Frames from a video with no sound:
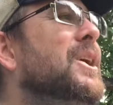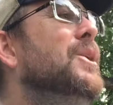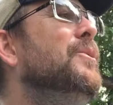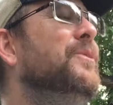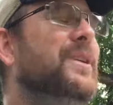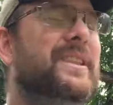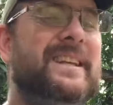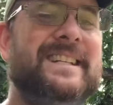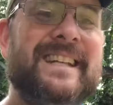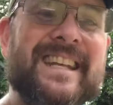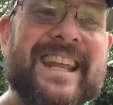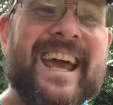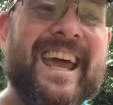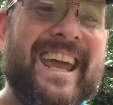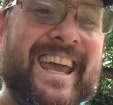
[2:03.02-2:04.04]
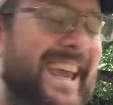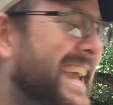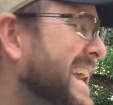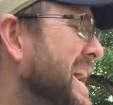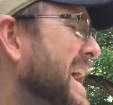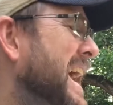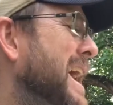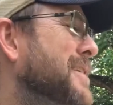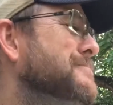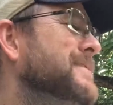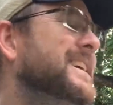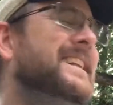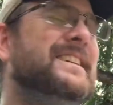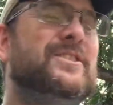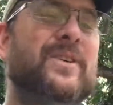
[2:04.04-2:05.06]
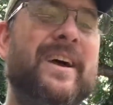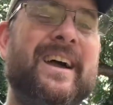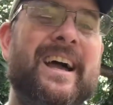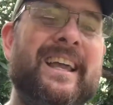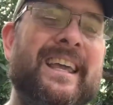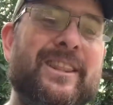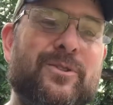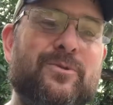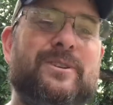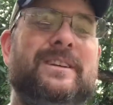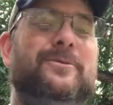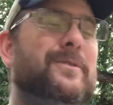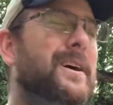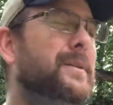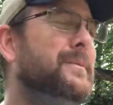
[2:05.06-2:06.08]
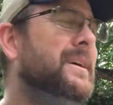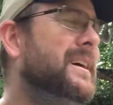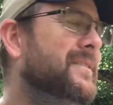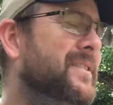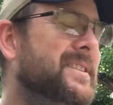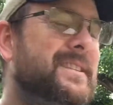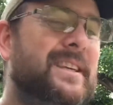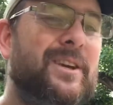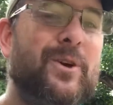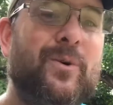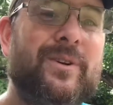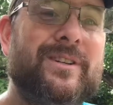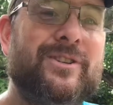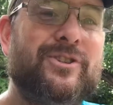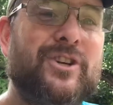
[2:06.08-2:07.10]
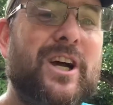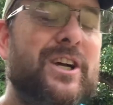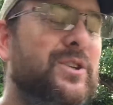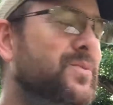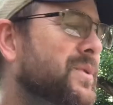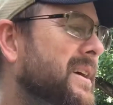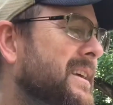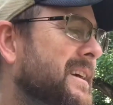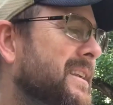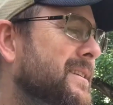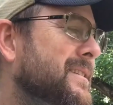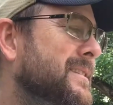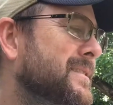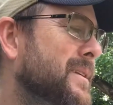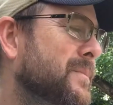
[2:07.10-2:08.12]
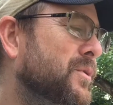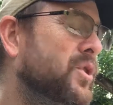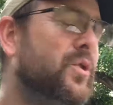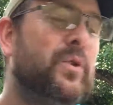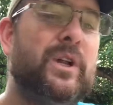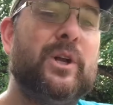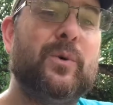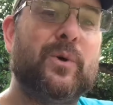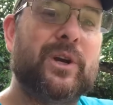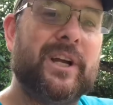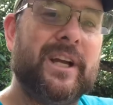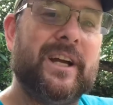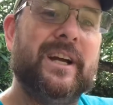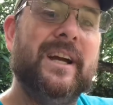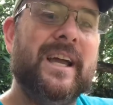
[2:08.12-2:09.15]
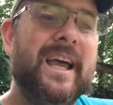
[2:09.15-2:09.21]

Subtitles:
Well, then today I'm reading, so I get through Deuteronomy, obviously going to Joshua. I'm going in order here.